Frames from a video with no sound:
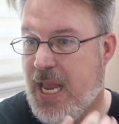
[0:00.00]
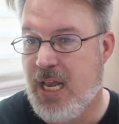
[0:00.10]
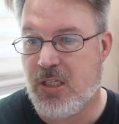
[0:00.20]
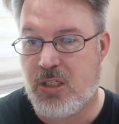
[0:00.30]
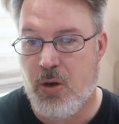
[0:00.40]

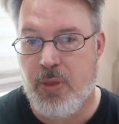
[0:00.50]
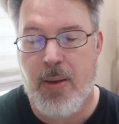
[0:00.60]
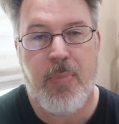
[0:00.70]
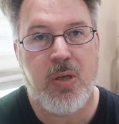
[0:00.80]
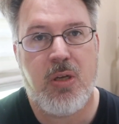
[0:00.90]
And so
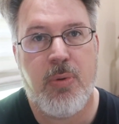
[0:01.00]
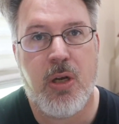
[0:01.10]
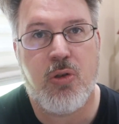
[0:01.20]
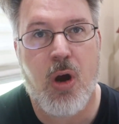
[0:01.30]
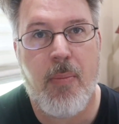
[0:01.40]
that must have been
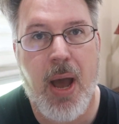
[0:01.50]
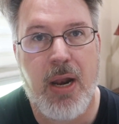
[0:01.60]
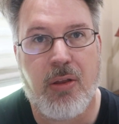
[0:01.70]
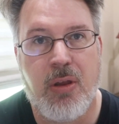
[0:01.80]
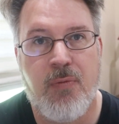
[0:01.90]
a
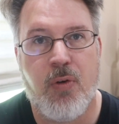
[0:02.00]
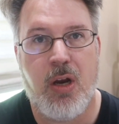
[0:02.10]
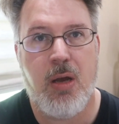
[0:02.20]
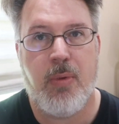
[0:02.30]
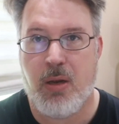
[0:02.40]
traumatic thing for
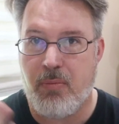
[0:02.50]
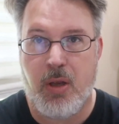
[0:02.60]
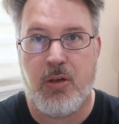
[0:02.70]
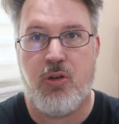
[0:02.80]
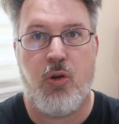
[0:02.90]
him, and
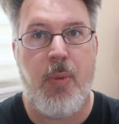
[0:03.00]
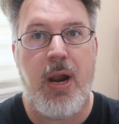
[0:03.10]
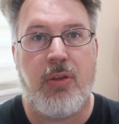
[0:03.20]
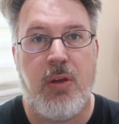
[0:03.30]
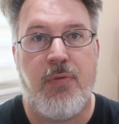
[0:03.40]
a
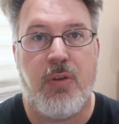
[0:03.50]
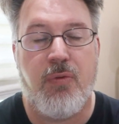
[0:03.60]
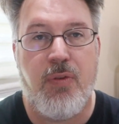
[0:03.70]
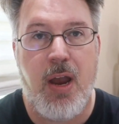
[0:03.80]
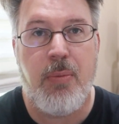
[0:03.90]
traumatic thing for the
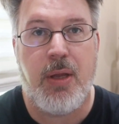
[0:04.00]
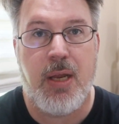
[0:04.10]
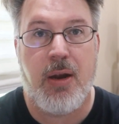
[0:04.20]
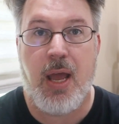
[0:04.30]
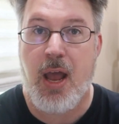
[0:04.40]
family
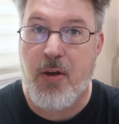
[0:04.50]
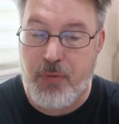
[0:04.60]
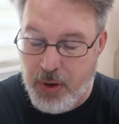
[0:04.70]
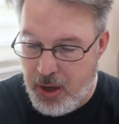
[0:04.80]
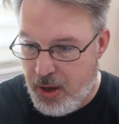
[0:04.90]
now to
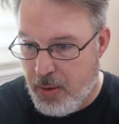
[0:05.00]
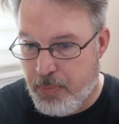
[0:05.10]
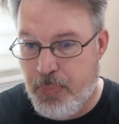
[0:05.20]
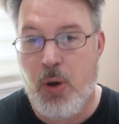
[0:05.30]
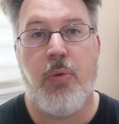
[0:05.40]
have
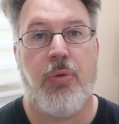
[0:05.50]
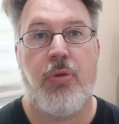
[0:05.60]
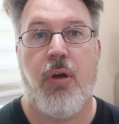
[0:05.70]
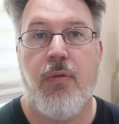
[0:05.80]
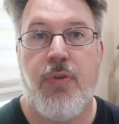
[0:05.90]

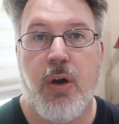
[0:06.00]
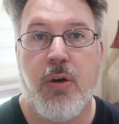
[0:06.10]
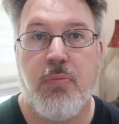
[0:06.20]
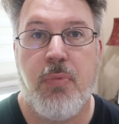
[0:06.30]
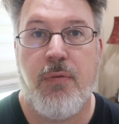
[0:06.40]
both of
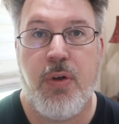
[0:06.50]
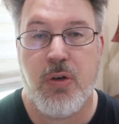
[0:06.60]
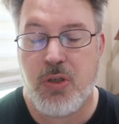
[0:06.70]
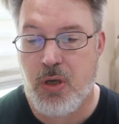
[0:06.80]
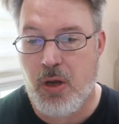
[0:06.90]

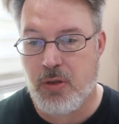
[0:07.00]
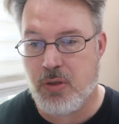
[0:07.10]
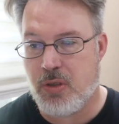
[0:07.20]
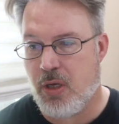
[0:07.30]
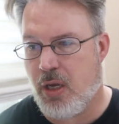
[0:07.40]
their
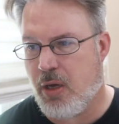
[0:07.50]
sons,